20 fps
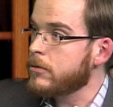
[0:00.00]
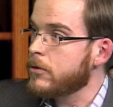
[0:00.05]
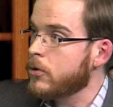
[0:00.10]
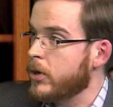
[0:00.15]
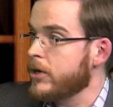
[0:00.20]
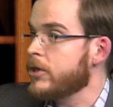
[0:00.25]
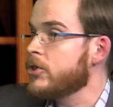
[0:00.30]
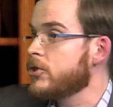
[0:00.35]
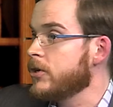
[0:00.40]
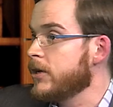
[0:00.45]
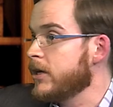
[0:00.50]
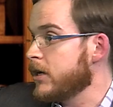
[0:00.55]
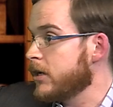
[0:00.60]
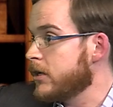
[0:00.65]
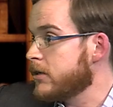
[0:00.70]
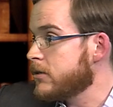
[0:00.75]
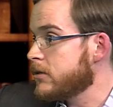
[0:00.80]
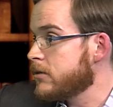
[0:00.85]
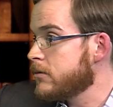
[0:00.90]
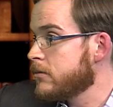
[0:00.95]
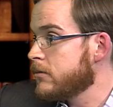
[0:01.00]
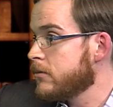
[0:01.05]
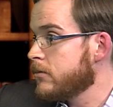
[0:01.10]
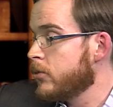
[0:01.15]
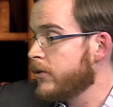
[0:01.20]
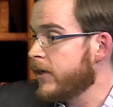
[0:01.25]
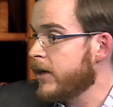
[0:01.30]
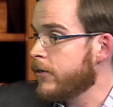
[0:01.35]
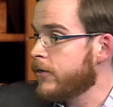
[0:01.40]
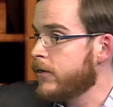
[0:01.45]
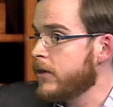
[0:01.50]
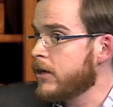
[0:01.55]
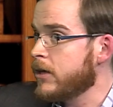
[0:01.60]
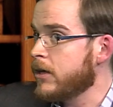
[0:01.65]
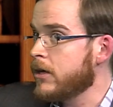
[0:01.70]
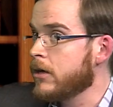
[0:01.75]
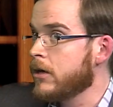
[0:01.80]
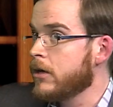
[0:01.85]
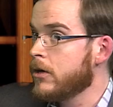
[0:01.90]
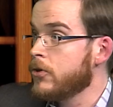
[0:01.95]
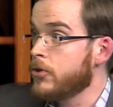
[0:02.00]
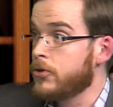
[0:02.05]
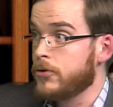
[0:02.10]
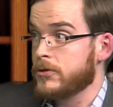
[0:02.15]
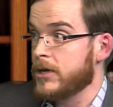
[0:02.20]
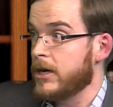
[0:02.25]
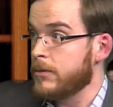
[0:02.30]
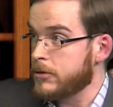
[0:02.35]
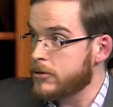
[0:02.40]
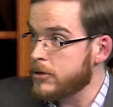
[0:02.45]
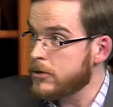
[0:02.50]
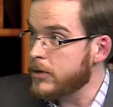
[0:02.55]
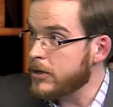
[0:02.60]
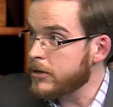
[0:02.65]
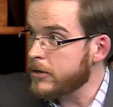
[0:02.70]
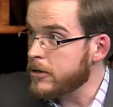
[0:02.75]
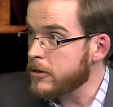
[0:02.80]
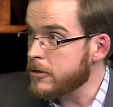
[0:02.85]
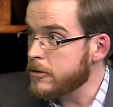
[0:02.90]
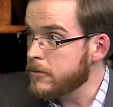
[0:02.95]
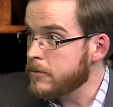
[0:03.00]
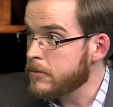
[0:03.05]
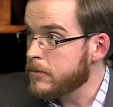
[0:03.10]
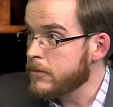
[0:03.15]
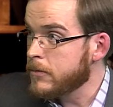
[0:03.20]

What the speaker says: questioning it, without thinking, should I be doing this?